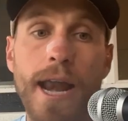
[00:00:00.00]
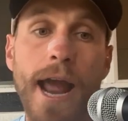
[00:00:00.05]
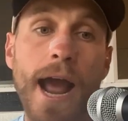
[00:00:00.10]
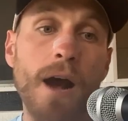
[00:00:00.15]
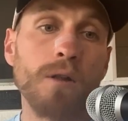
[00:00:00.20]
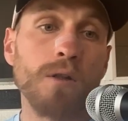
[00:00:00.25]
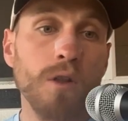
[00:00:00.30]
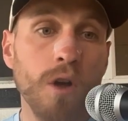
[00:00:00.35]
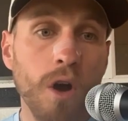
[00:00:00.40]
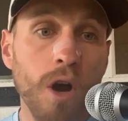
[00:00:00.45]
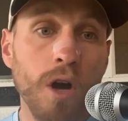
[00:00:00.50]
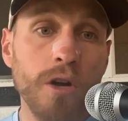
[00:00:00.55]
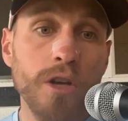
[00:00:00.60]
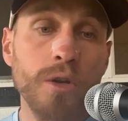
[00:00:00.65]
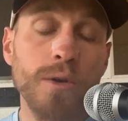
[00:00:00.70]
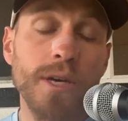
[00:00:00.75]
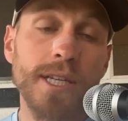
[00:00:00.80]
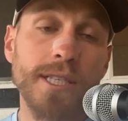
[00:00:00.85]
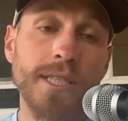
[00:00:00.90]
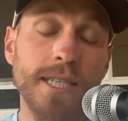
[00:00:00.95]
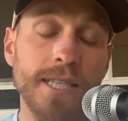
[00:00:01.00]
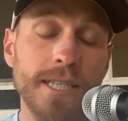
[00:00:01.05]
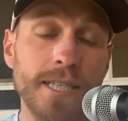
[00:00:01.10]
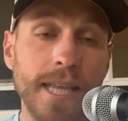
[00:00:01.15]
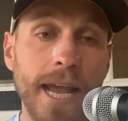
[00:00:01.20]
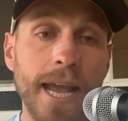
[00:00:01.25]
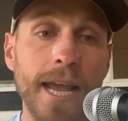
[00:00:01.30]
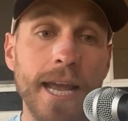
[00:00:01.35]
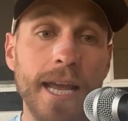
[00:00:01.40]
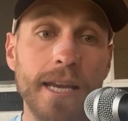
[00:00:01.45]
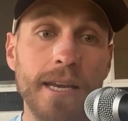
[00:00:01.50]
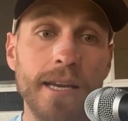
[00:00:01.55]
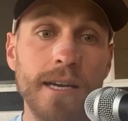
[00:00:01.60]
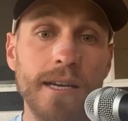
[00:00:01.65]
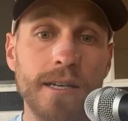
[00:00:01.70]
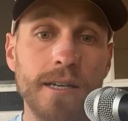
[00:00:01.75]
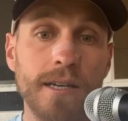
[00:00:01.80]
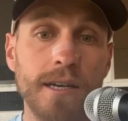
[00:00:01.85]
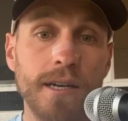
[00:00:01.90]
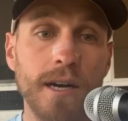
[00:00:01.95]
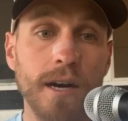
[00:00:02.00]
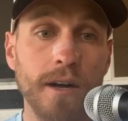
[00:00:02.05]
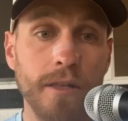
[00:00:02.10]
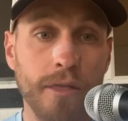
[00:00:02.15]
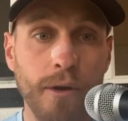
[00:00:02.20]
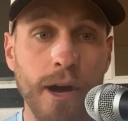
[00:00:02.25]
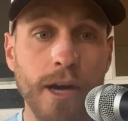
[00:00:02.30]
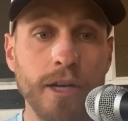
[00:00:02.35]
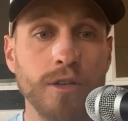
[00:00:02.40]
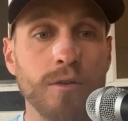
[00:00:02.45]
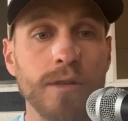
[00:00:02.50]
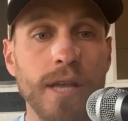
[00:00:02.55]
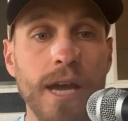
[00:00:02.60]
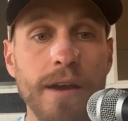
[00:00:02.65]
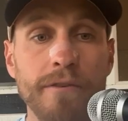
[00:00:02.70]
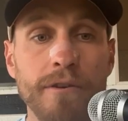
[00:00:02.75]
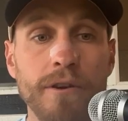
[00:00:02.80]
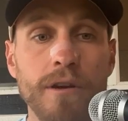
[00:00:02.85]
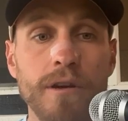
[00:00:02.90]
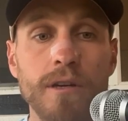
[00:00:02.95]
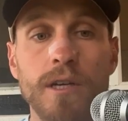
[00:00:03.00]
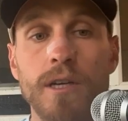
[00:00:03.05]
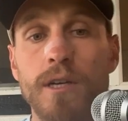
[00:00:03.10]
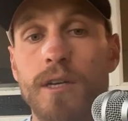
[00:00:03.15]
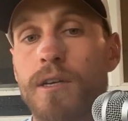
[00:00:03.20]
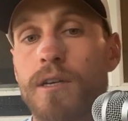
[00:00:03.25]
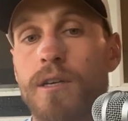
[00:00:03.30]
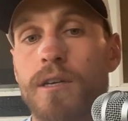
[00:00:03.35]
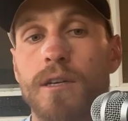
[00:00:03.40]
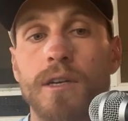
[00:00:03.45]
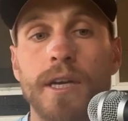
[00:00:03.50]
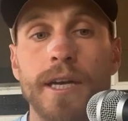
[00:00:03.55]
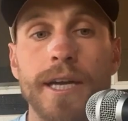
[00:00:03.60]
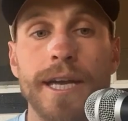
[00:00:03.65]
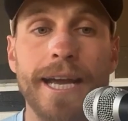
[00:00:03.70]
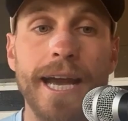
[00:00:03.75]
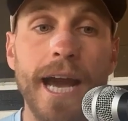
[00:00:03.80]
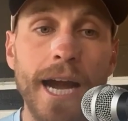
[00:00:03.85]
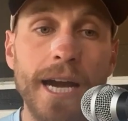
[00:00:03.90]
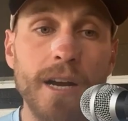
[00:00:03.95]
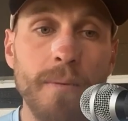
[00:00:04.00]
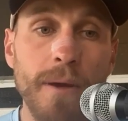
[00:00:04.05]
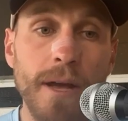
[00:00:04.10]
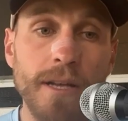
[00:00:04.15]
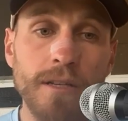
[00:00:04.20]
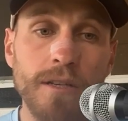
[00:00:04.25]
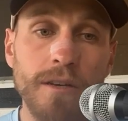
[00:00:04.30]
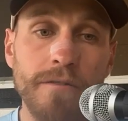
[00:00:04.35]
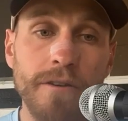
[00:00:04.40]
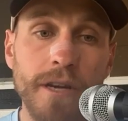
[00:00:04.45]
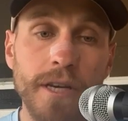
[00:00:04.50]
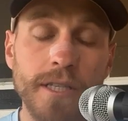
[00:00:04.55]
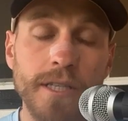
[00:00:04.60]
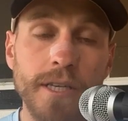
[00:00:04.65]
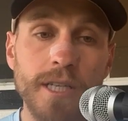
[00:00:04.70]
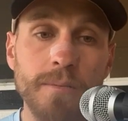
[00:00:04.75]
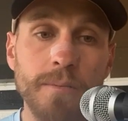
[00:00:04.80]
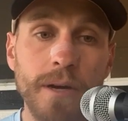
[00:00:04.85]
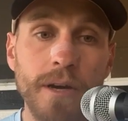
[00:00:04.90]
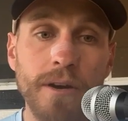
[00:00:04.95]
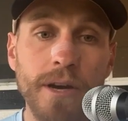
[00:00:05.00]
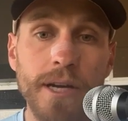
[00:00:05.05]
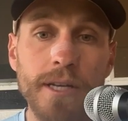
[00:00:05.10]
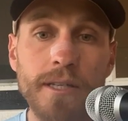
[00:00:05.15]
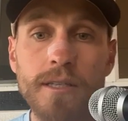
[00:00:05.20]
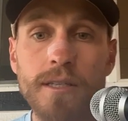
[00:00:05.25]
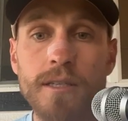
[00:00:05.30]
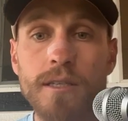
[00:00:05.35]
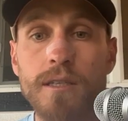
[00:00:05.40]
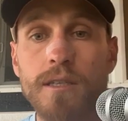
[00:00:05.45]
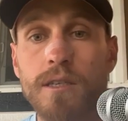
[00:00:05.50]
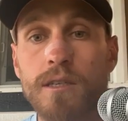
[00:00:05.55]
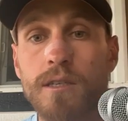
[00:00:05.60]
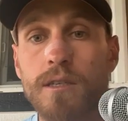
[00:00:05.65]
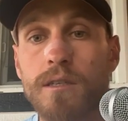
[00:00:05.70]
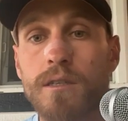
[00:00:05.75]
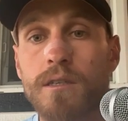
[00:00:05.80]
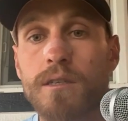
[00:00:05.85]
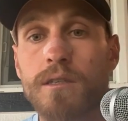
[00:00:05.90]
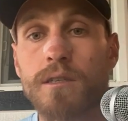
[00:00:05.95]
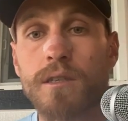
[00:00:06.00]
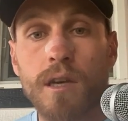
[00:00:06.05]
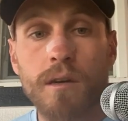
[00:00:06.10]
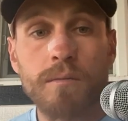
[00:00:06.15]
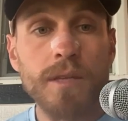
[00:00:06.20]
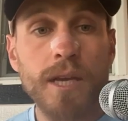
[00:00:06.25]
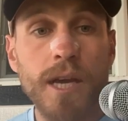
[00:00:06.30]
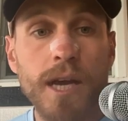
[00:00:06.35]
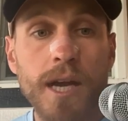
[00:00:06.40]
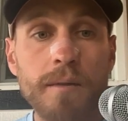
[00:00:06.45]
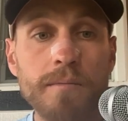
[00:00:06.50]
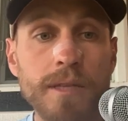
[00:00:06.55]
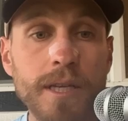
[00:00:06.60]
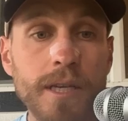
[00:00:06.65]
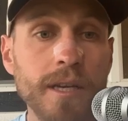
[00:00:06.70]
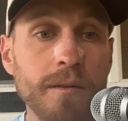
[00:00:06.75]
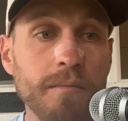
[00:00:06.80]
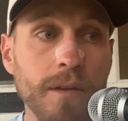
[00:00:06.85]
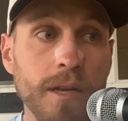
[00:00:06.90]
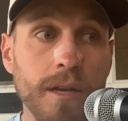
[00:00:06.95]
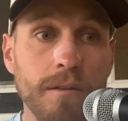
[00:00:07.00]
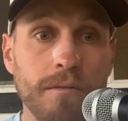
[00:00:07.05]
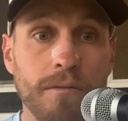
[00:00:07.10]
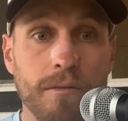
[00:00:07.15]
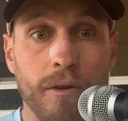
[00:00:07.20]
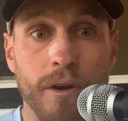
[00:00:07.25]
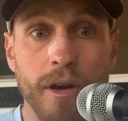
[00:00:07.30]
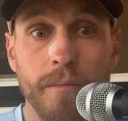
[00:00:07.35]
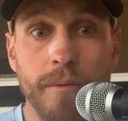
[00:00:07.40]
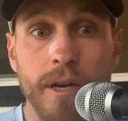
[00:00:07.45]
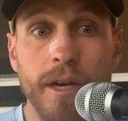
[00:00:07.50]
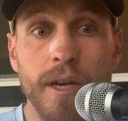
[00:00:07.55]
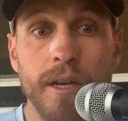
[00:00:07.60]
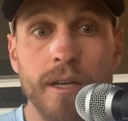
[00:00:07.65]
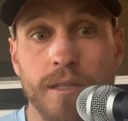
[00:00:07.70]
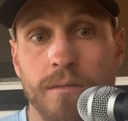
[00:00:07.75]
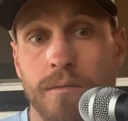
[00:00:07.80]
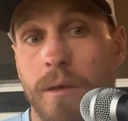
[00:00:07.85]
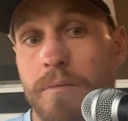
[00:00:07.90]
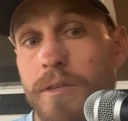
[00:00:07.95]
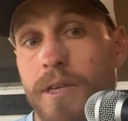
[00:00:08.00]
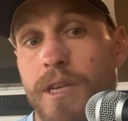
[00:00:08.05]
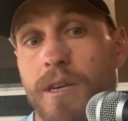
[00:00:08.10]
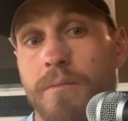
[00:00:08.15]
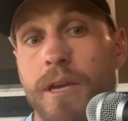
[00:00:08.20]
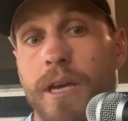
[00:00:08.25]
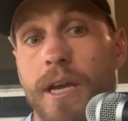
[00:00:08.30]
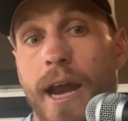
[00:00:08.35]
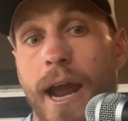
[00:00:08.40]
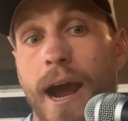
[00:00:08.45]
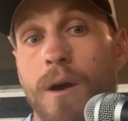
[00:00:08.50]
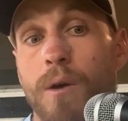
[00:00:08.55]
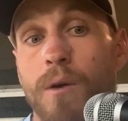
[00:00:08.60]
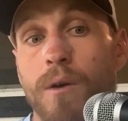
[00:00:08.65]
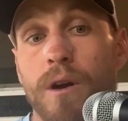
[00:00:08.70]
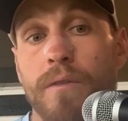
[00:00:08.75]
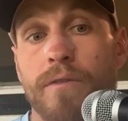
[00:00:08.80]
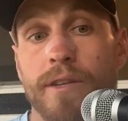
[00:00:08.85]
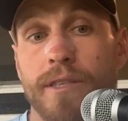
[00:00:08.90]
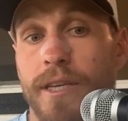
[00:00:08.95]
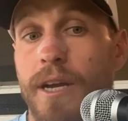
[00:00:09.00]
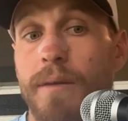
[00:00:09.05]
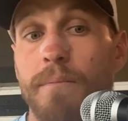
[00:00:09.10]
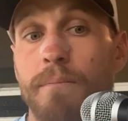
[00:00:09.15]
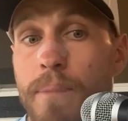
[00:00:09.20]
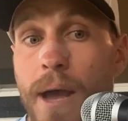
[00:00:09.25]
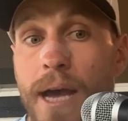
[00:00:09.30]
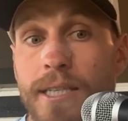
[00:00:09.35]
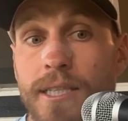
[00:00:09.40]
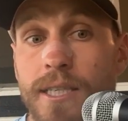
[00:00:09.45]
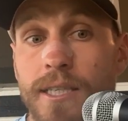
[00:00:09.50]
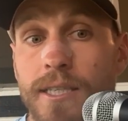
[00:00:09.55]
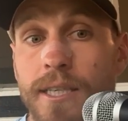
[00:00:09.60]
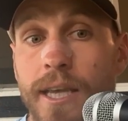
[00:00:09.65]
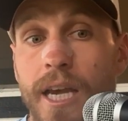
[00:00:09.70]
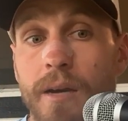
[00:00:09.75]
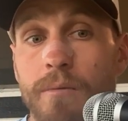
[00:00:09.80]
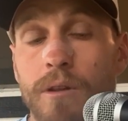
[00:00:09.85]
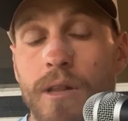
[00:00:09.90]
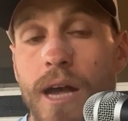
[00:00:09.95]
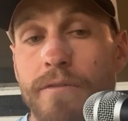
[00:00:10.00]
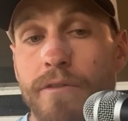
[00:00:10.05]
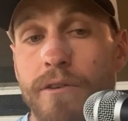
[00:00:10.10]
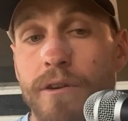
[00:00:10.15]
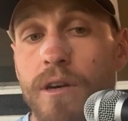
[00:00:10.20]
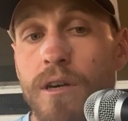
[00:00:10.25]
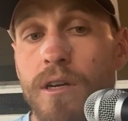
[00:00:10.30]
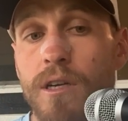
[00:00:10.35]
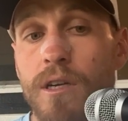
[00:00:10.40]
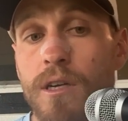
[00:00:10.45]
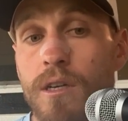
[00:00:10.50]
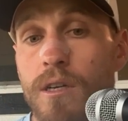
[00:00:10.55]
How long you can sustain a threshold effort, it kind of depends on your fitness and experience. Sometimes can be 30 minutes. Sometimes it can be an hour if it's like a best sustainable effort.